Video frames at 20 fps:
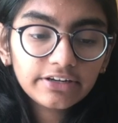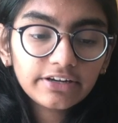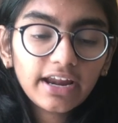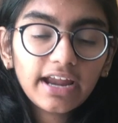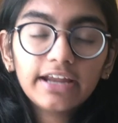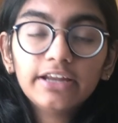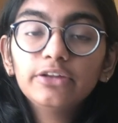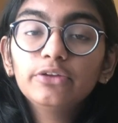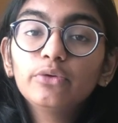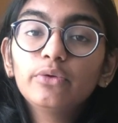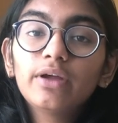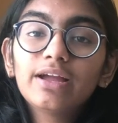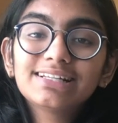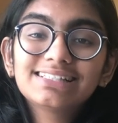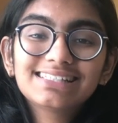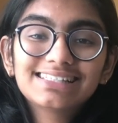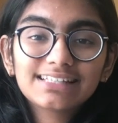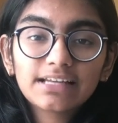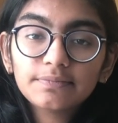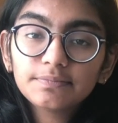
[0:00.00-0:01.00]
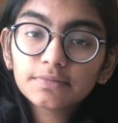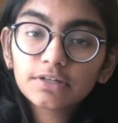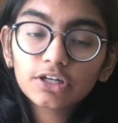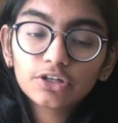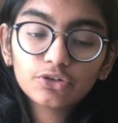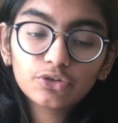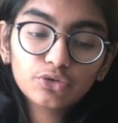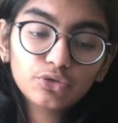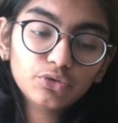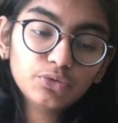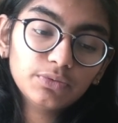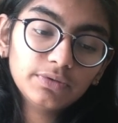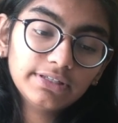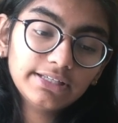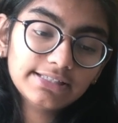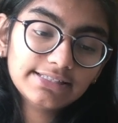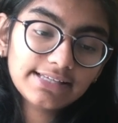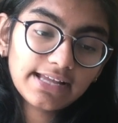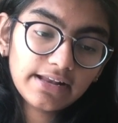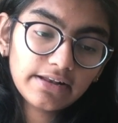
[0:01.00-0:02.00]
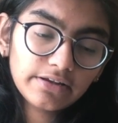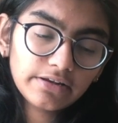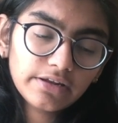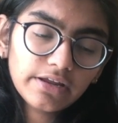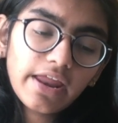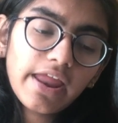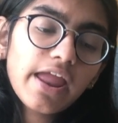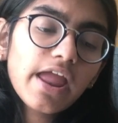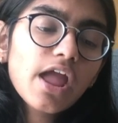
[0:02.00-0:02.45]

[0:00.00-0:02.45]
trying to get some control over the center.